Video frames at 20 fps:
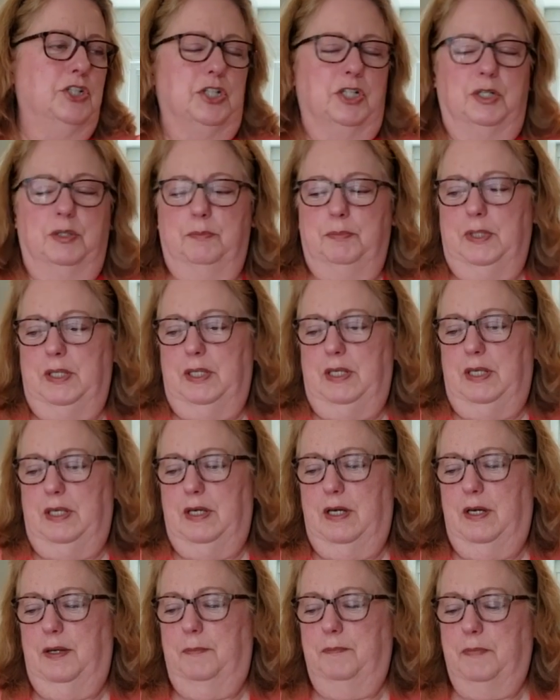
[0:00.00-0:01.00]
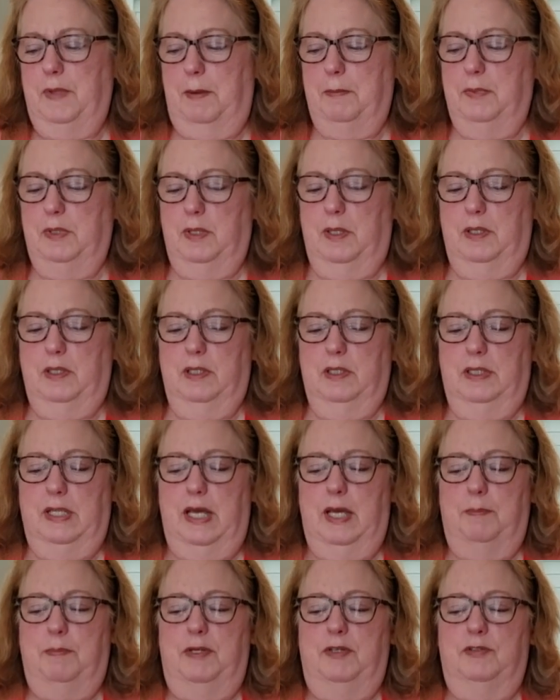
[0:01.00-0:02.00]
It'll be, I'm going to
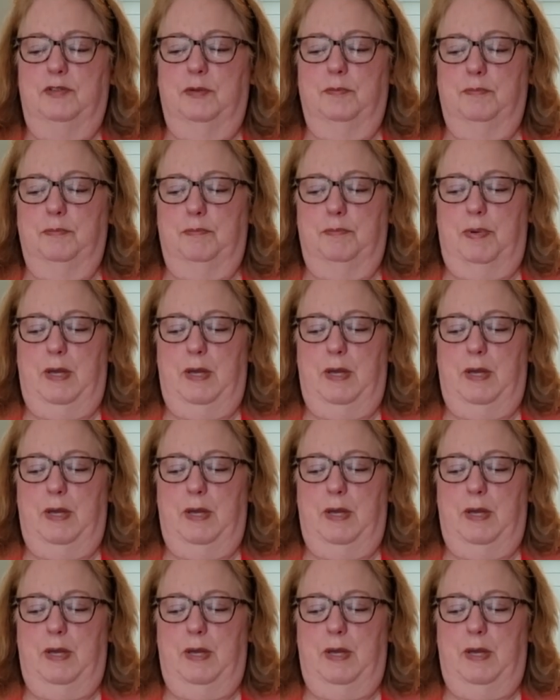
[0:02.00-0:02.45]
lay a piece of